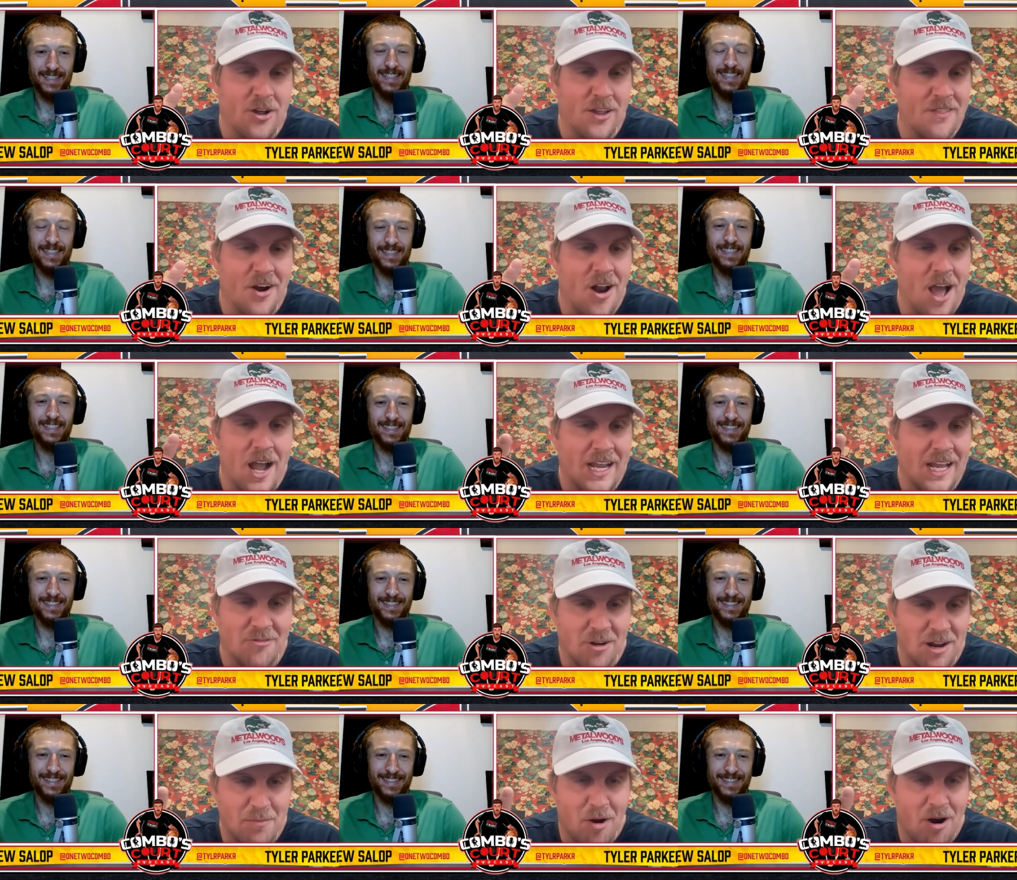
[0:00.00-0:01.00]
Speaker 1: and they're not getting
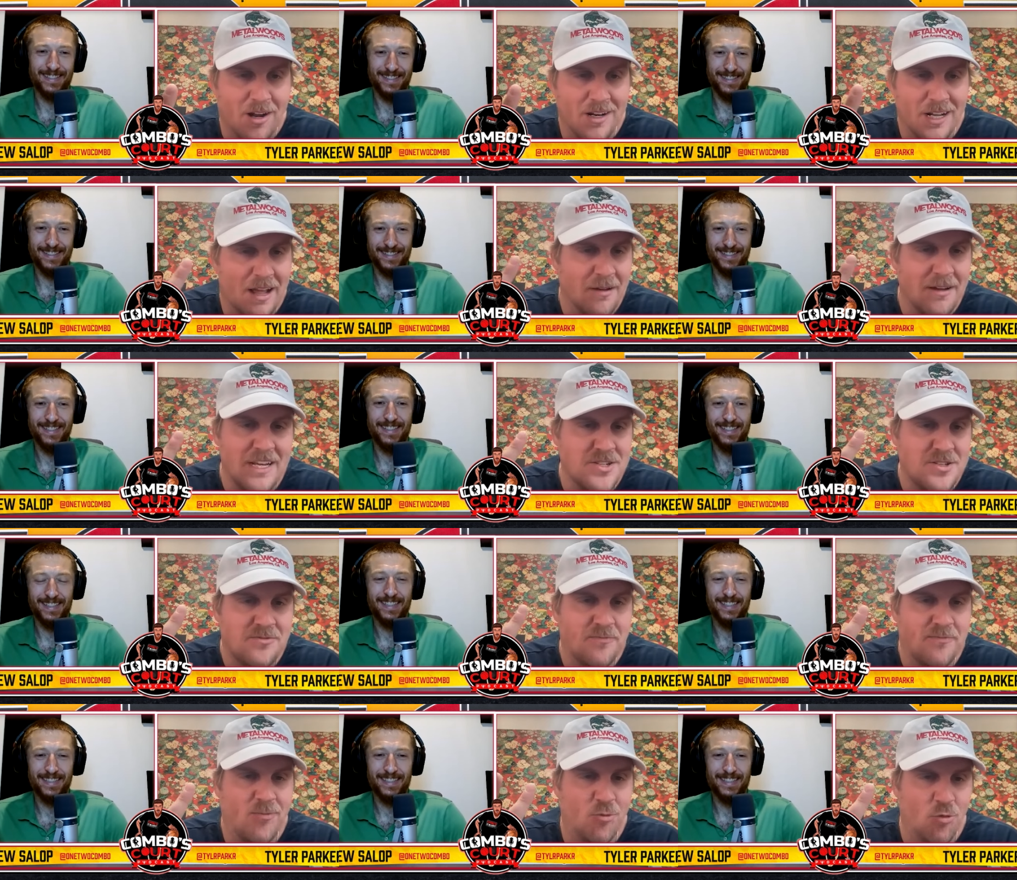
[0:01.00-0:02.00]
rid of Markkanen. Like he's
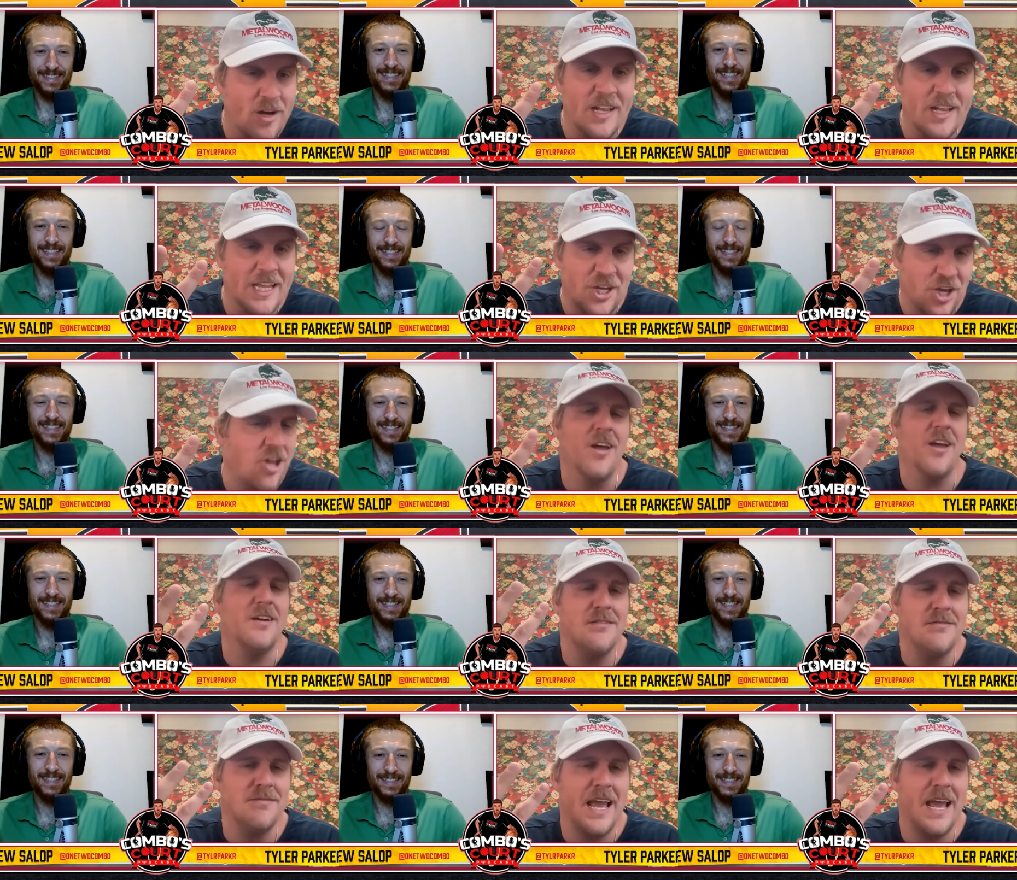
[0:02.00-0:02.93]
really good.